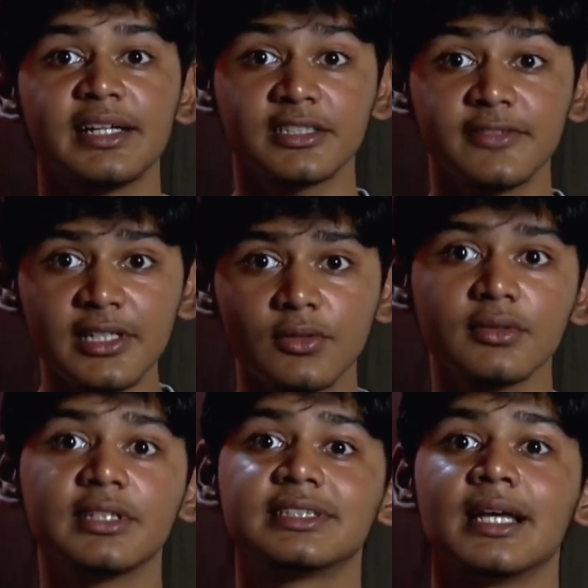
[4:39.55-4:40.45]
It is very
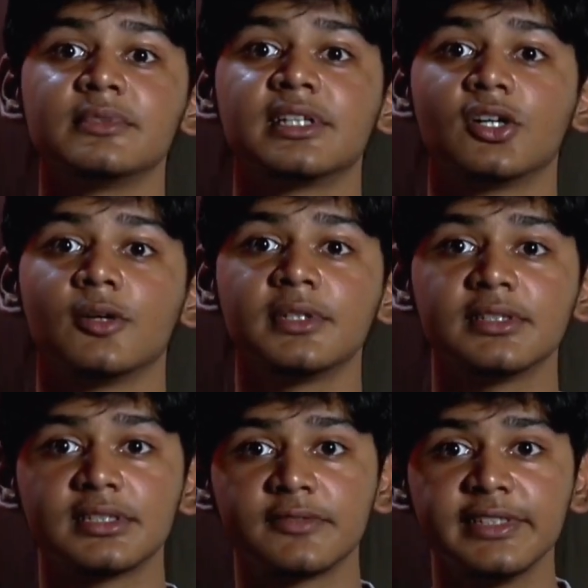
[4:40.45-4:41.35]
good that Samsung
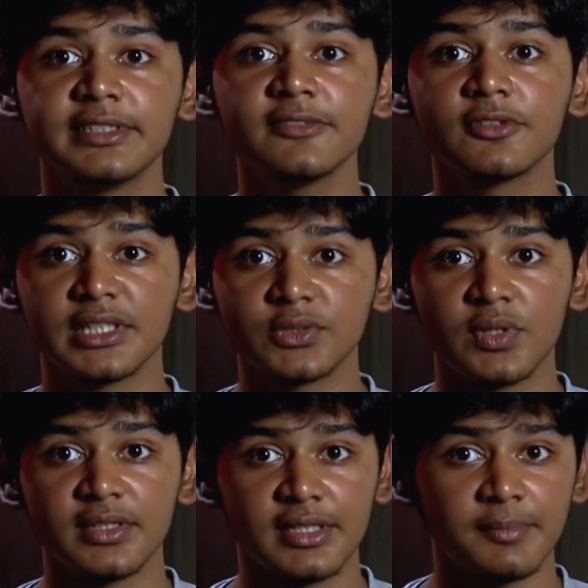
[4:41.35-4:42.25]
adopted this feature for
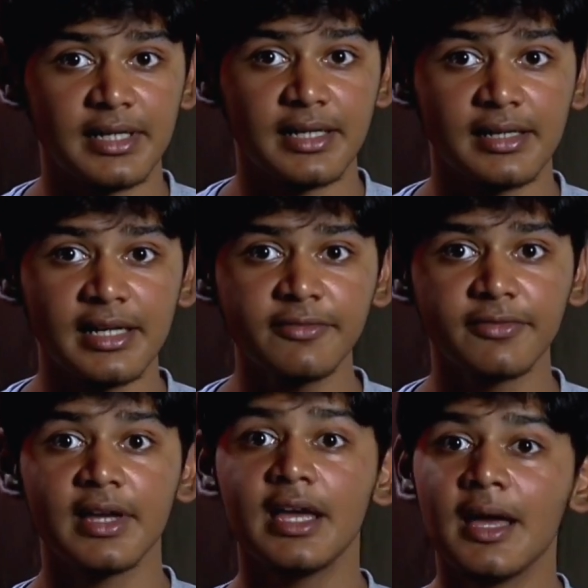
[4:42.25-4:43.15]
S23 battery
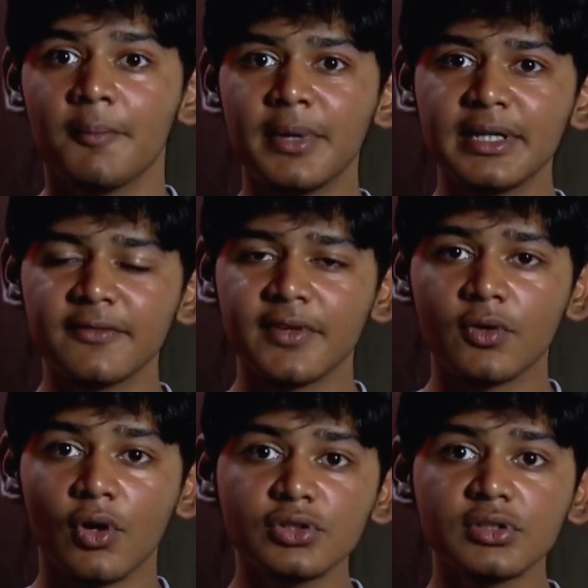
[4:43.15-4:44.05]
life, but we
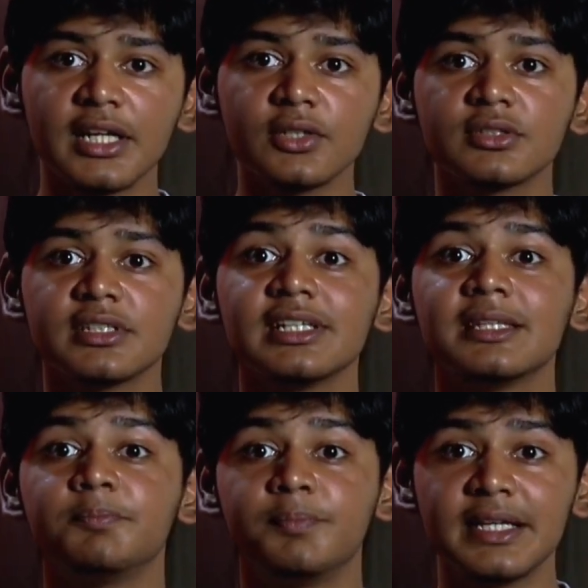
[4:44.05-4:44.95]
would also like to see
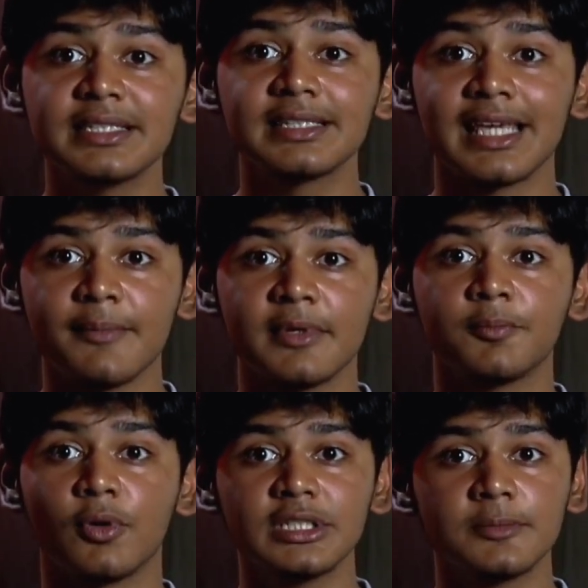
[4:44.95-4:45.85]
the best
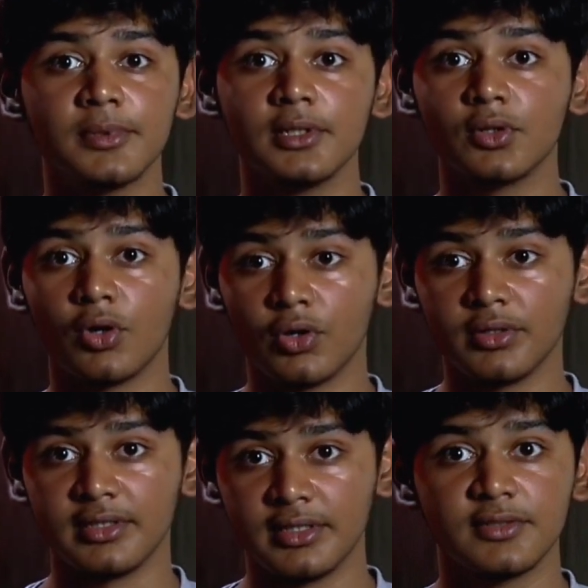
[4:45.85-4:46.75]
gaming possible
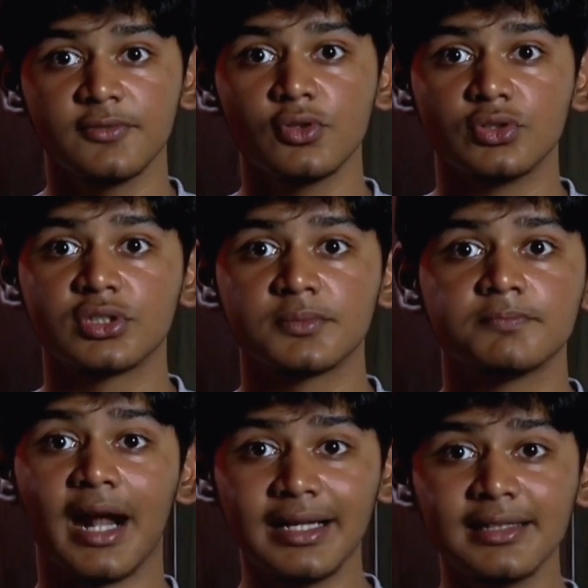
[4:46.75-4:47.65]
on these phones.
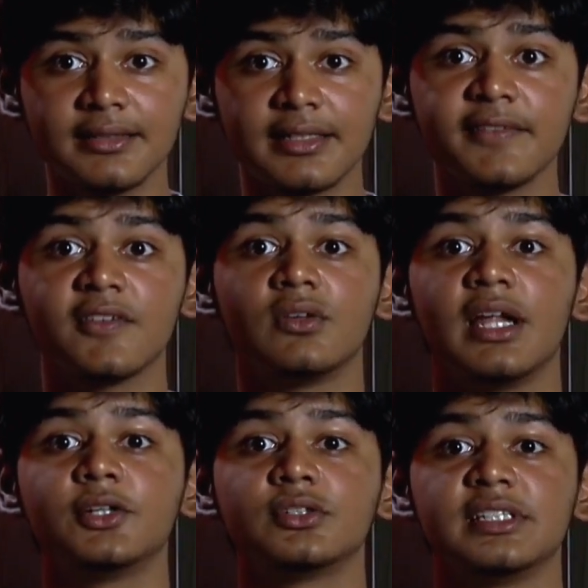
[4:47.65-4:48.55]
Another thing we would
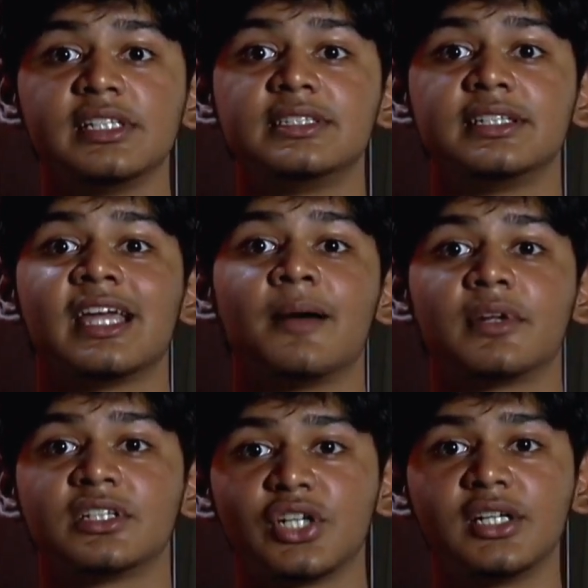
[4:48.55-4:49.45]
like to see is the
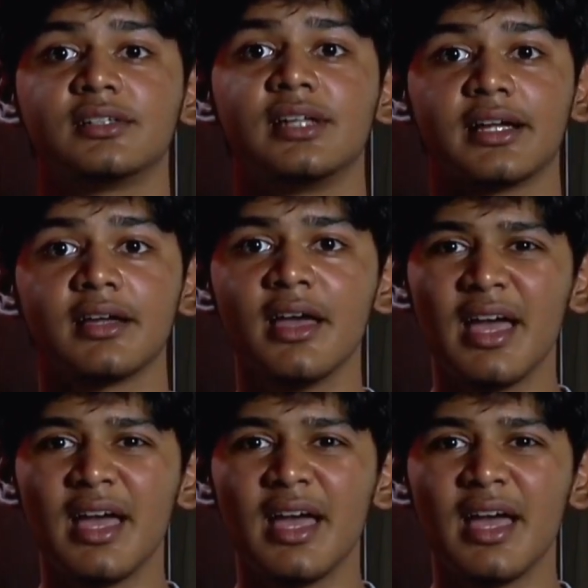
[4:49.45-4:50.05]
camera shutter lag.